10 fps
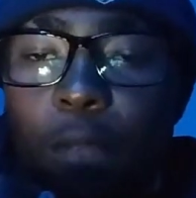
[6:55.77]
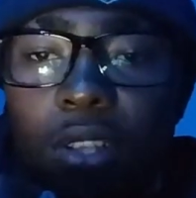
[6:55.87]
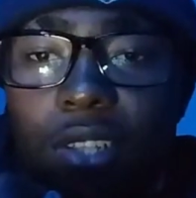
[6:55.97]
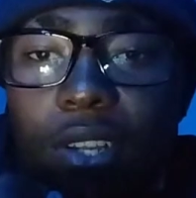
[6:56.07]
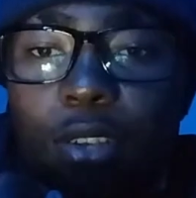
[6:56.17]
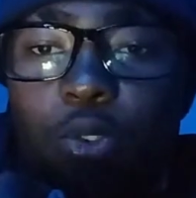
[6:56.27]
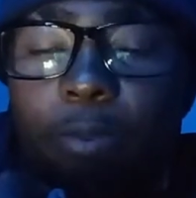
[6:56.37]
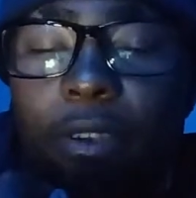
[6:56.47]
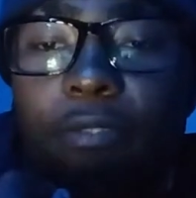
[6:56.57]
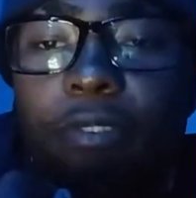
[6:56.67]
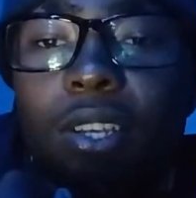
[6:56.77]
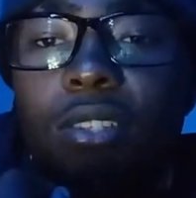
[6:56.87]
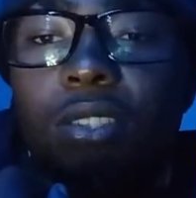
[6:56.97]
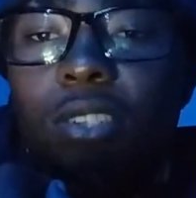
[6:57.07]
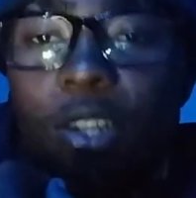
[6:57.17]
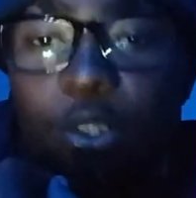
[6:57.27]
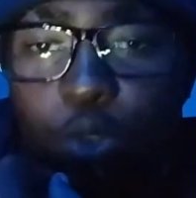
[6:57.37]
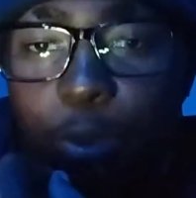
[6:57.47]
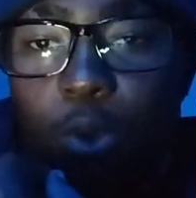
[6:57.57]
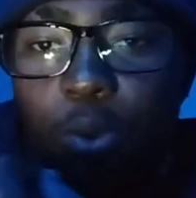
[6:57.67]
shout out to my fans, shout out to
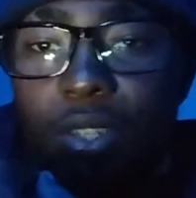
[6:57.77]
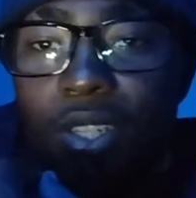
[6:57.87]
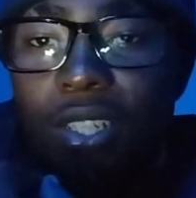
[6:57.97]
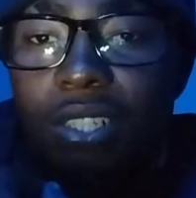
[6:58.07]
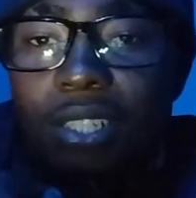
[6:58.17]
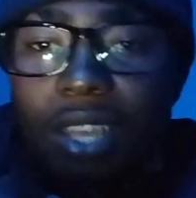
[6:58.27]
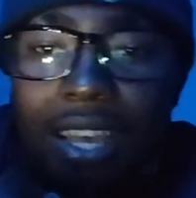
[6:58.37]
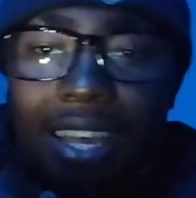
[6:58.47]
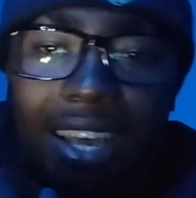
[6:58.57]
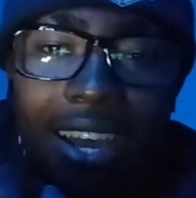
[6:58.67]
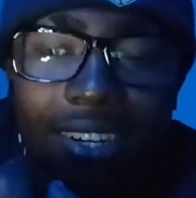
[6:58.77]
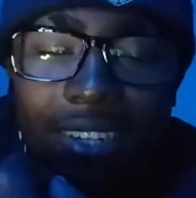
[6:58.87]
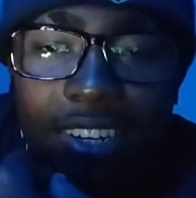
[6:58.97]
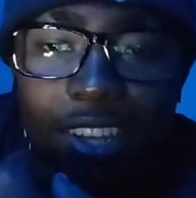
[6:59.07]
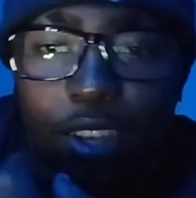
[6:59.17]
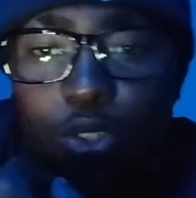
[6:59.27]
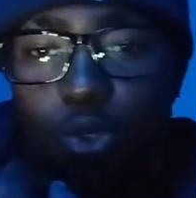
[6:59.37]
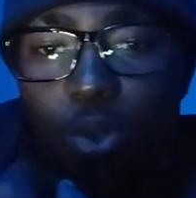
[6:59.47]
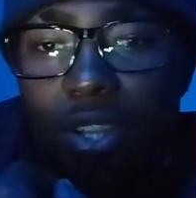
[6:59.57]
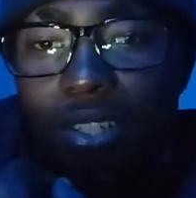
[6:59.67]
my audience. I really
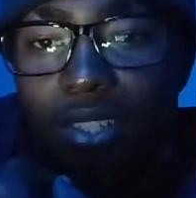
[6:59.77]
enjoyed